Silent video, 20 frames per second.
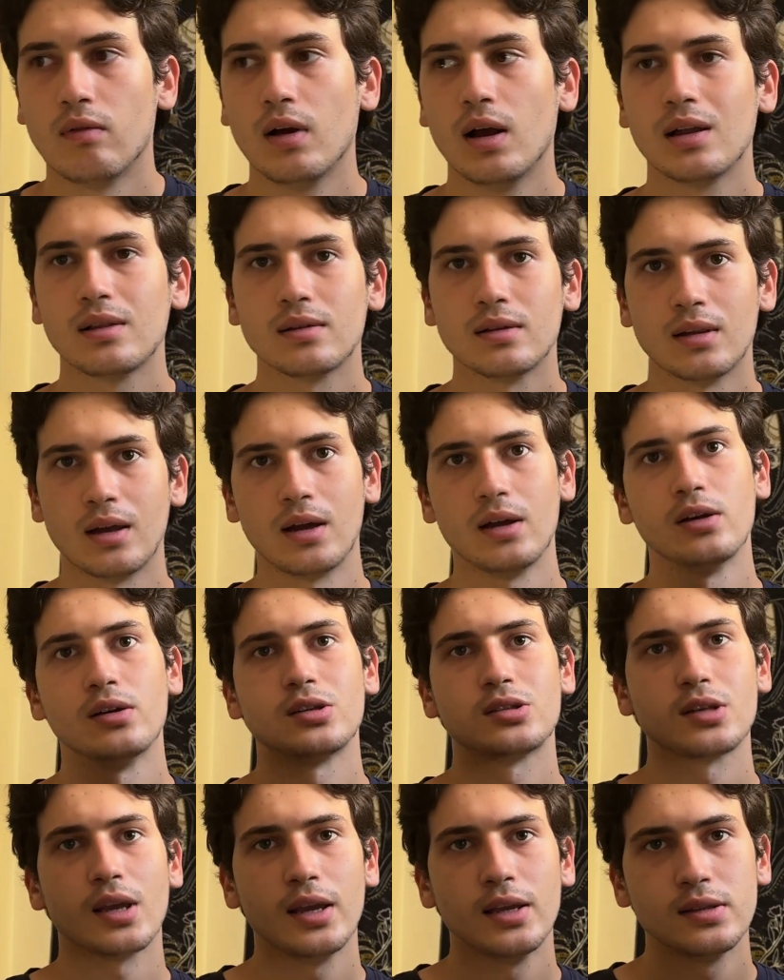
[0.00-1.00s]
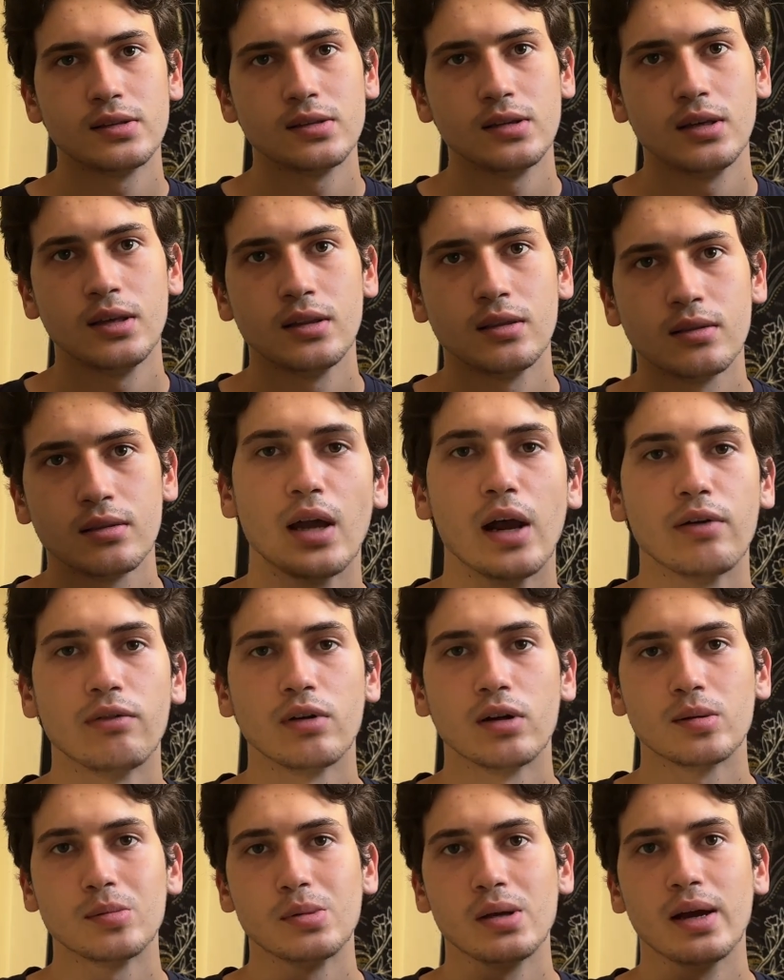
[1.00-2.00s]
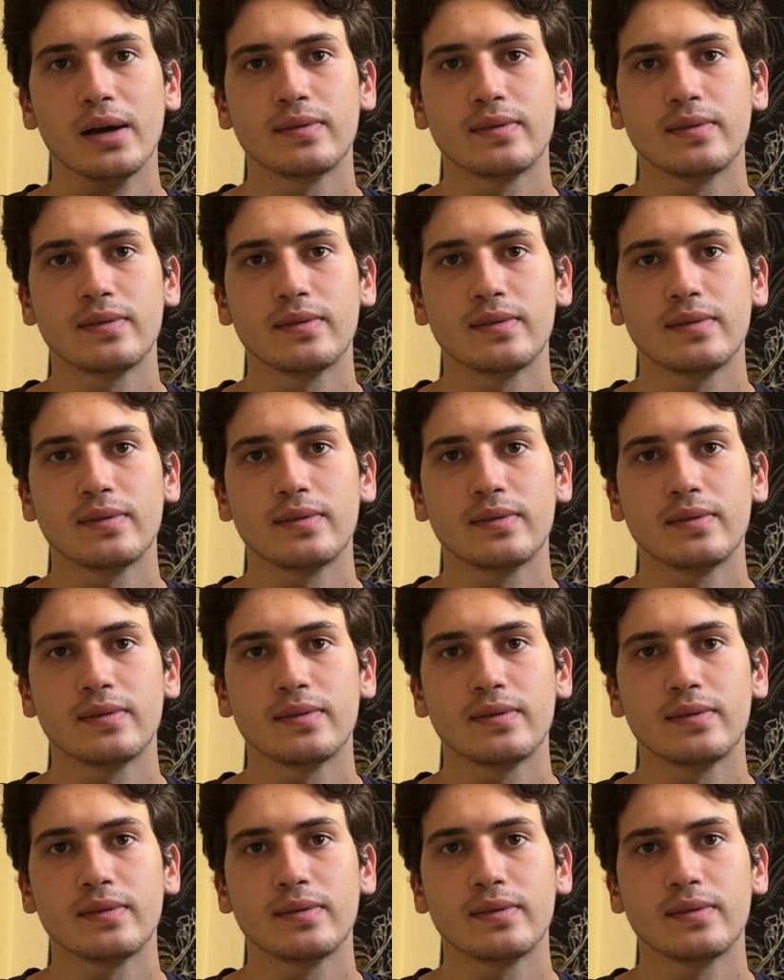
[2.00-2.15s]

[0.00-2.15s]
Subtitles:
Well, in iOS 18, there will be a